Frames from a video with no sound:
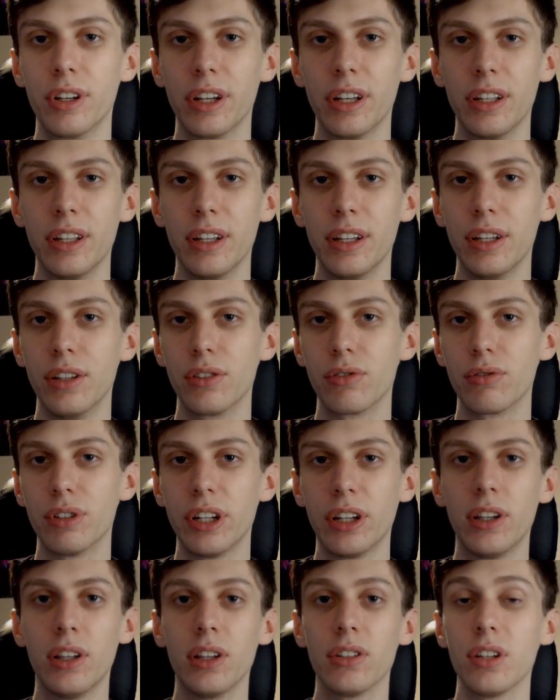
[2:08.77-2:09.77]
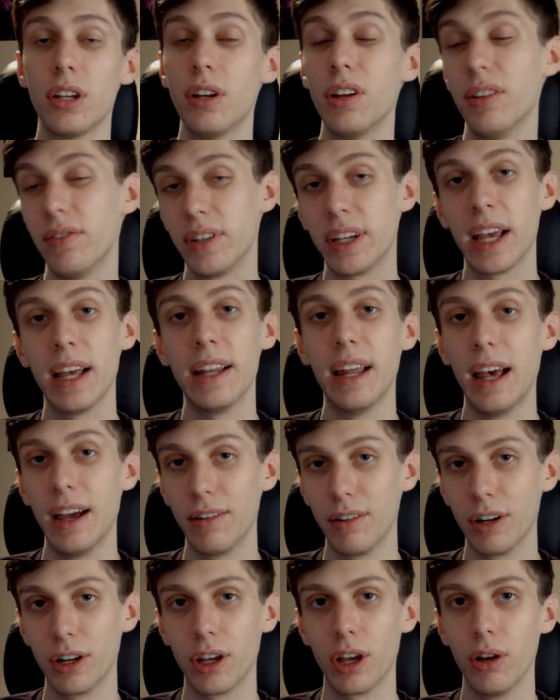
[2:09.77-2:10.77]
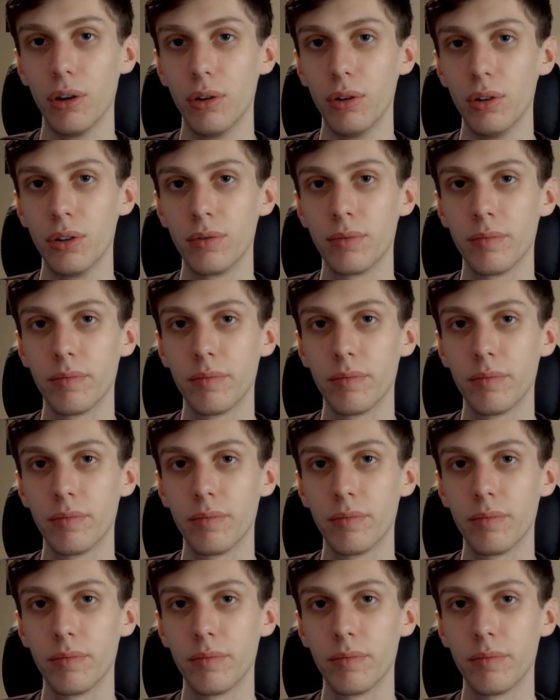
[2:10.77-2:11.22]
It is ridiculous. I don't even get an error code.